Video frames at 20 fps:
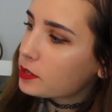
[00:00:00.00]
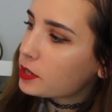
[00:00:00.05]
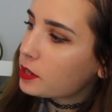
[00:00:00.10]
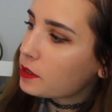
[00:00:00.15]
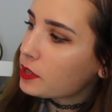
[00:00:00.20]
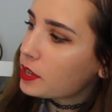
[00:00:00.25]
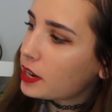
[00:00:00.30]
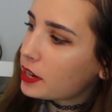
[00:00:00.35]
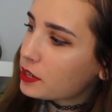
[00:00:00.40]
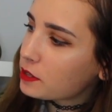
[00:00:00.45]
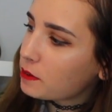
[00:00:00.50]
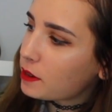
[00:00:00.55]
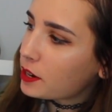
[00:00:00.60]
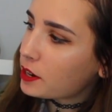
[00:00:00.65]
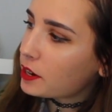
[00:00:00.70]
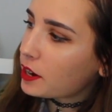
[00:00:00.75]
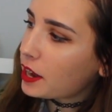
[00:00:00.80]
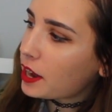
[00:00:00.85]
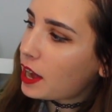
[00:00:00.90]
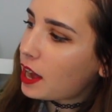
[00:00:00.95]
So the next
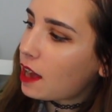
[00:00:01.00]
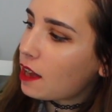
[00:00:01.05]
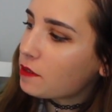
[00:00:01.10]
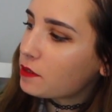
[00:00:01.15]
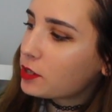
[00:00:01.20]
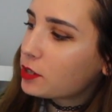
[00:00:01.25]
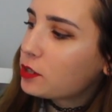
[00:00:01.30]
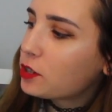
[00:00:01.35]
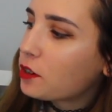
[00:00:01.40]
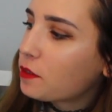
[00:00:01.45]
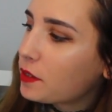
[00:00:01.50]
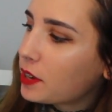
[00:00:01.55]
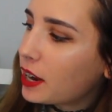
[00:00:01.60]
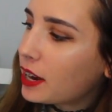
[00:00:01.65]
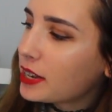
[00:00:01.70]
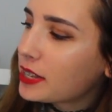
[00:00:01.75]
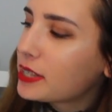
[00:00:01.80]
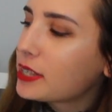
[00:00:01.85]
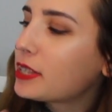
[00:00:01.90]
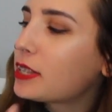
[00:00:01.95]
record I have is Trophy
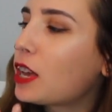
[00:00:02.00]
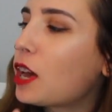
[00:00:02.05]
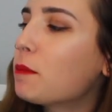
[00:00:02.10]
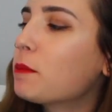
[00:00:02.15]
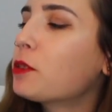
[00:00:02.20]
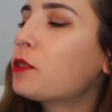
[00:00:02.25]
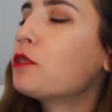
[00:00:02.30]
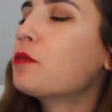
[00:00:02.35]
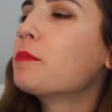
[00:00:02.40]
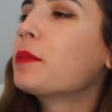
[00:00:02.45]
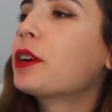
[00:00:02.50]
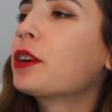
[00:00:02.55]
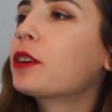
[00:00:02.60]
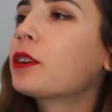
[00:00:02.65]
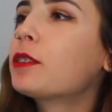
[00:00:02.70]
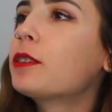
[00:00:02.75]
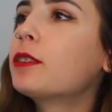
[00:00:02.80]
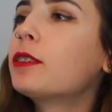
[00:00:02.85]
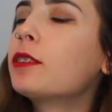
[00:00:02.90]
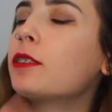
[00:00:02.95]
Eyes' Chemical
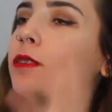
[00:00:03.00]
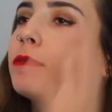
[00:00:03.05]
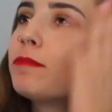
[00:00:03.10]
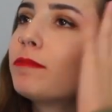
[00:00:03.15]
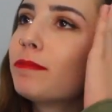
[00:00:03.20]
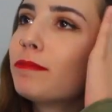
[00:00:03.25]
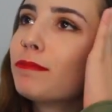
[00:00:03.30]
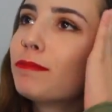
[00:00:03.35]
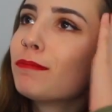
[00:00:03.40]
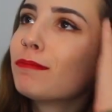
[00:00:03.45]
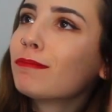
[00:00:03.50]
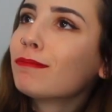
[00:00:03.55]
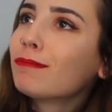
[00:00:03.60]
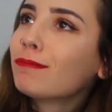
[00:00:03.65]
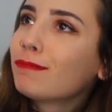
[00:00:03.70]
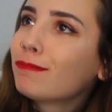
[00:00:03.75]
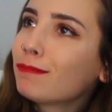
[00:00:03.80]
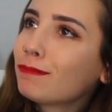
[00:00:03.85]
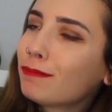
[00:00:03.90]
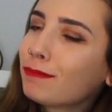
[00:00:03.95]
Miracle.
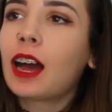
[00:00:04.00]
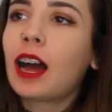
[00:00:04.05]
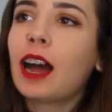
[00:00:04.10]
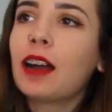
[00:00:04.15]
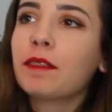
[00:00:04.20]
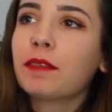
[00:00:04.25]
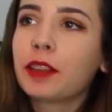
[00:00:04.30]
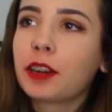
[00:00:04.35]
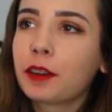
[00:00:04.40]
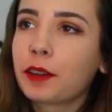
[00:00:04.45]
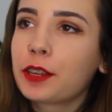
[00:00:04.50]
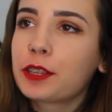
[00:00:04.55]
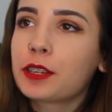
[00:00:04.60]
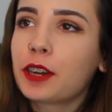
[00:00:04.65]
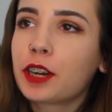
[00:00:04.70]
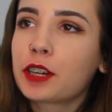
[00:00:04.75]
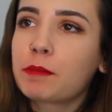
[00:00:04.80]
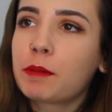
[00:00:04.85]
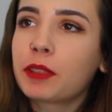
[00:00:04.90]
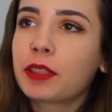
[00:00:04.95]
I've literally
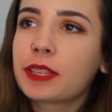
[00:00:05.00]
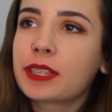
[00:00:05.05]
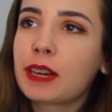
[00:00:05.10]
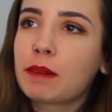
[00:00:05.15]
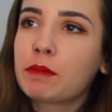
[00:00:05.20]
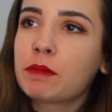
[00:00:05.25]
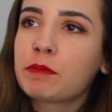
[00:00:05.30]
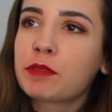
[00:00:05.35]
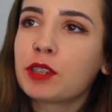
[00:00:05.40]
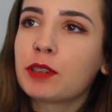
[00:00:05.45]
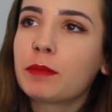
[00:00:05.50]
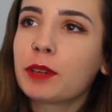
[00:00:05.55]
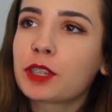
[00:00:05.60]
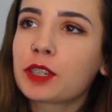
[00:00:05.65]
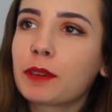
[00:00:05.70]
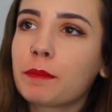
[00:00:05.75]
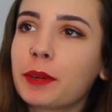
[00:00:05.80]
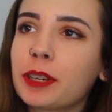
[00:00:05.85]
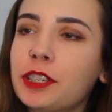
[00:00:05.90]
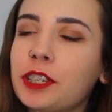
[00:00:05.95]
talked about this album so
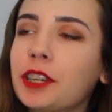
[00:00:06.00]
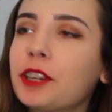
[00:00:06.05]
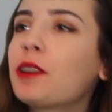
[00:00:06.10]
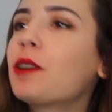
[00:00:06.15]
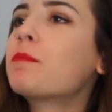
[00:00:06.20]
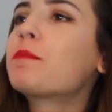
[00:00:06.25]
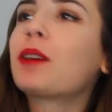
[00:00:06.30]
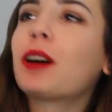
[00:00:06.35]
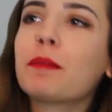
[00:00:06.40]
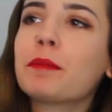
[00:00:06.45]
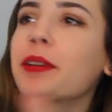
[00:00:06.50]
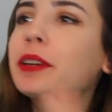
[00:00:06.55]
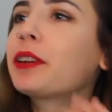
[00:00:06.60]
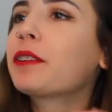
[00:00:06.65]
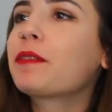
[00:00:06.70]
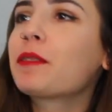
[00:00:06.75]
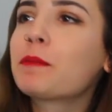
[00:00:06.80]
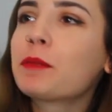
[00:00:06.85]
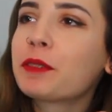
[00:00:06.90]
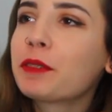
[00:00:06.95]
much on my channel. I'm probably
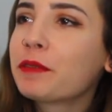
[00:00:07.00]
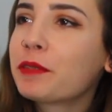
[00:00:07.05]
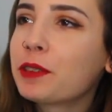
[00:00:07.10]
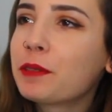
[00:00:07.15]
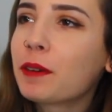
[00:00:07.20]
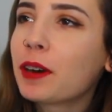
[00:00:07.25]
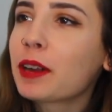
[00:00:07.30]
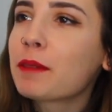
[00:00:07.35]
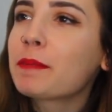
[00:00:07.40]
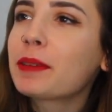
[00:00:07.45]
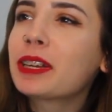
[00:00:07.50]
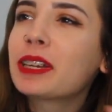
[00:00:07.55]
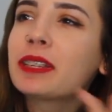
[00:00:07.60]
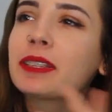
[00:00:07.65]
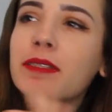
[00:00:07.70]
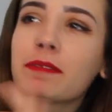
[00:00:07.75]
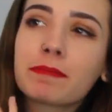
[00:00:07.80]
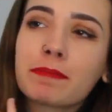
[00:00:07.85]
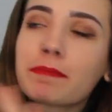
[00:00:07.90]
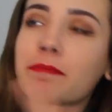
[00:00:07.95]
gonna film a review on it
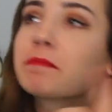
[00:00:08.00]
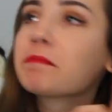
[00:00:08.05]
because